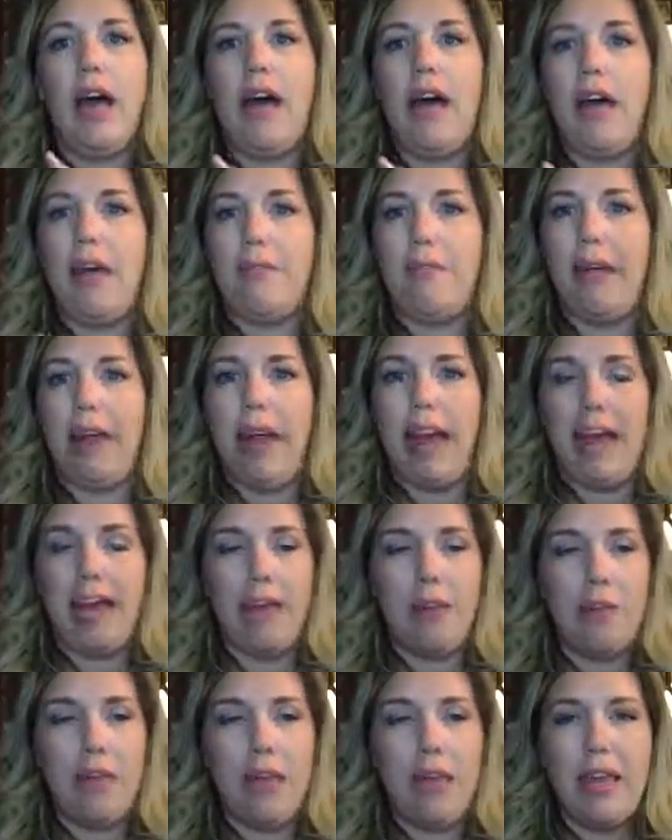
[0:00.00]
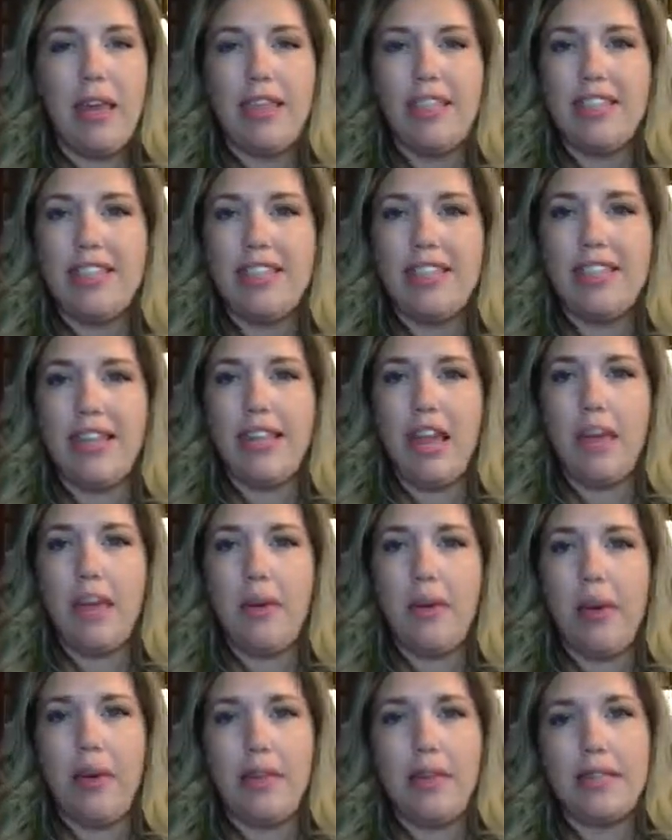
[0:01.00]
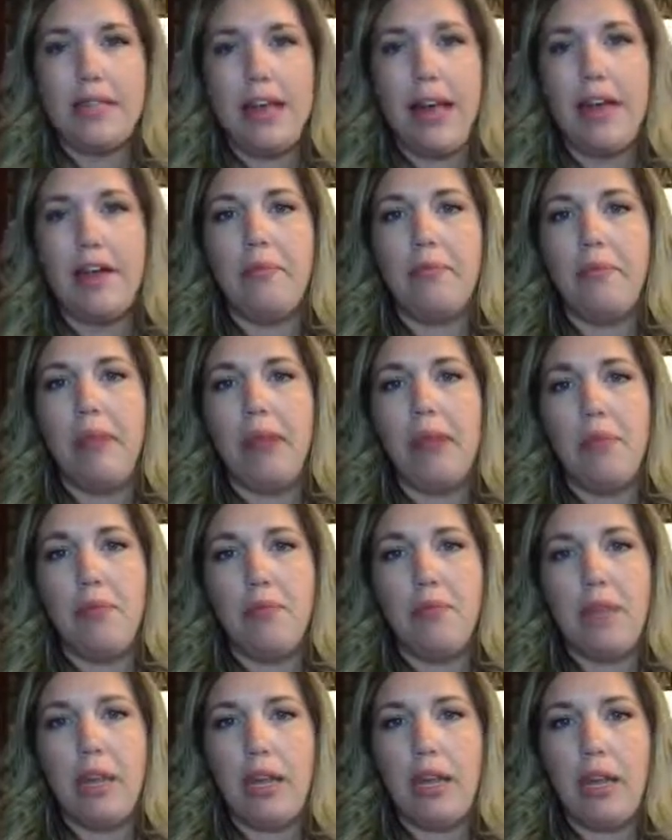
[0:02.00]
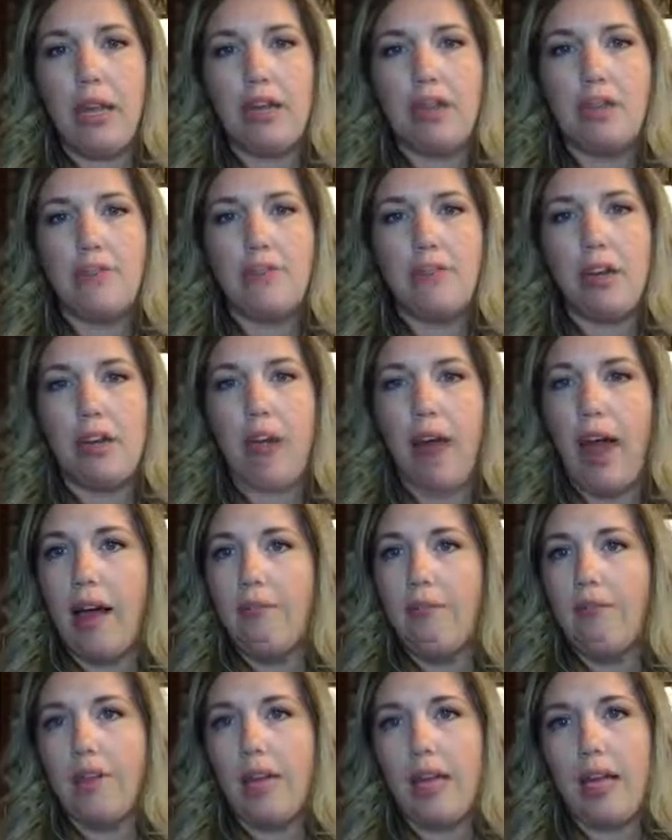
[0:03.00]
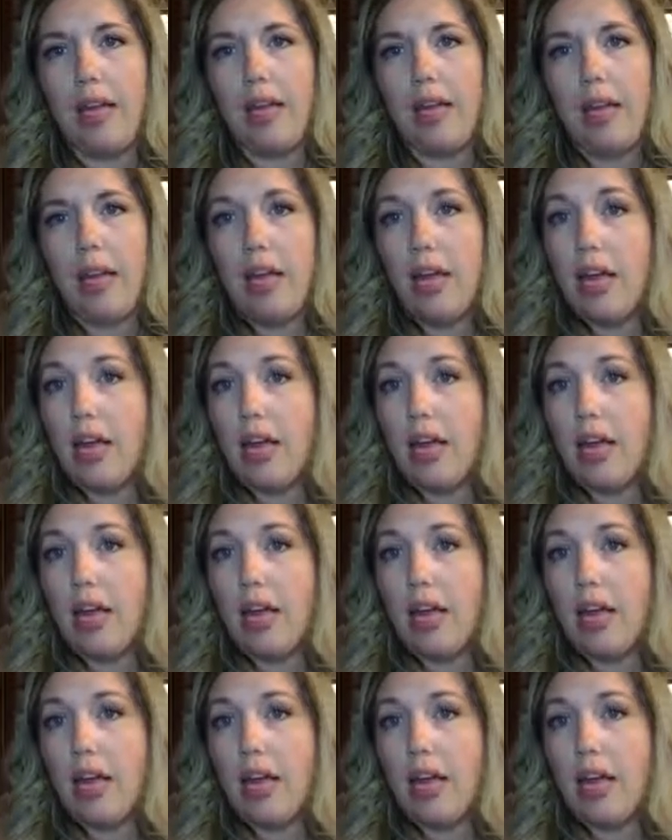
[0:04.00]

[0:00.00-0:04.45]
and IEPs to get you guys the help that you need to feel confident